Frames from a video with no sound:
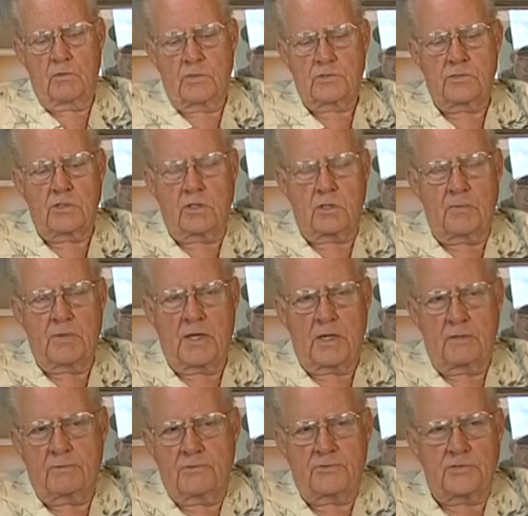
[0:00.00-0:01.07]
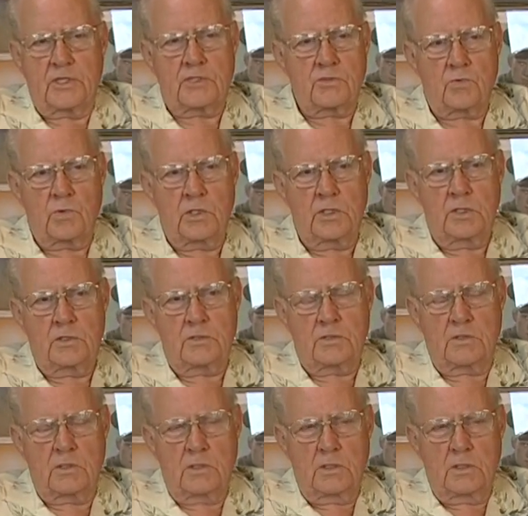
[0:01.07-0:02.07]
which took about 6 weeks,